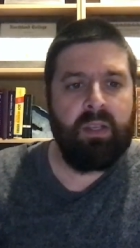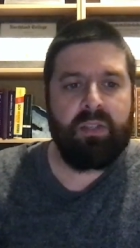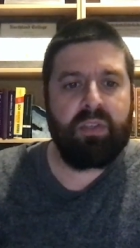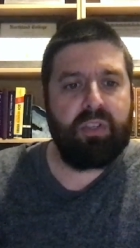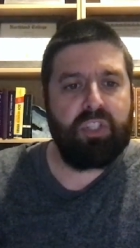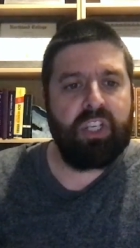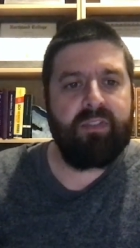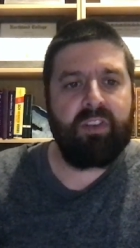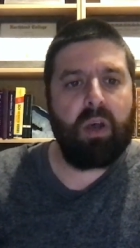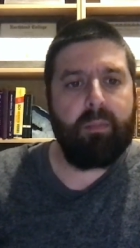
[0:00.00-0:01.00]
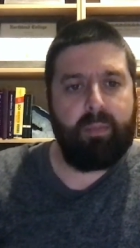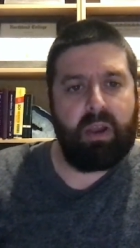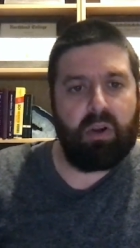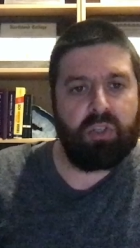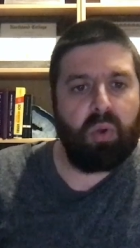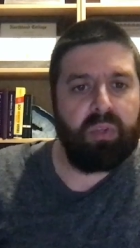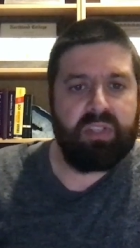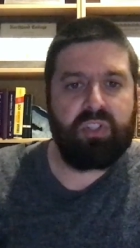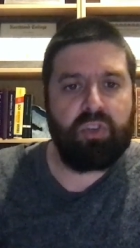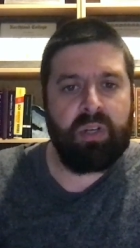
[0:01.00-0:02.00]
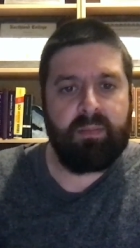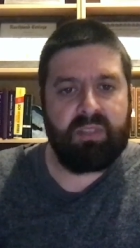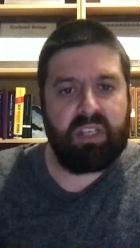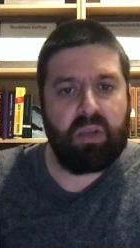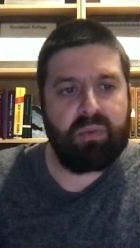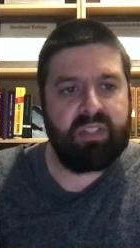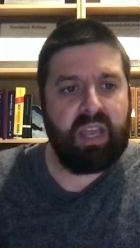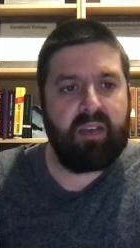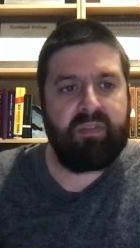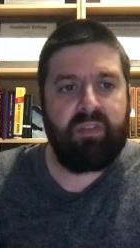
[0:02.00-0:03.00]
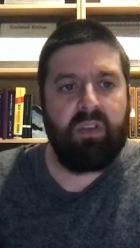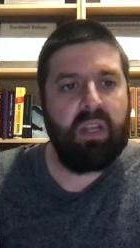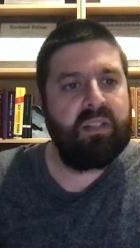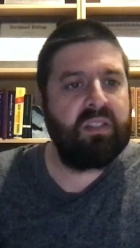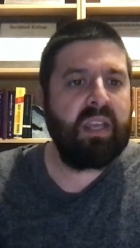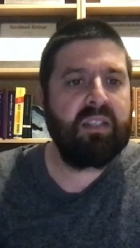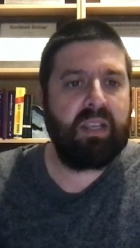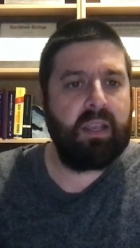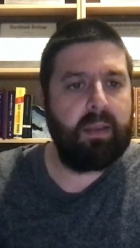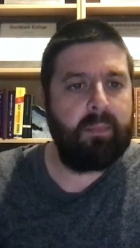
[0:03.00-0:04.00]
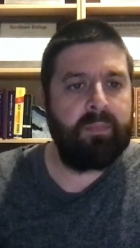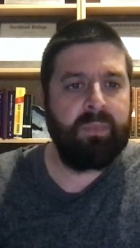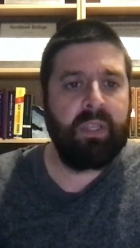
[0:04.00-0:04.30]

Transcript: So the chief cupbearer told his dream to Yoseph, and said to him,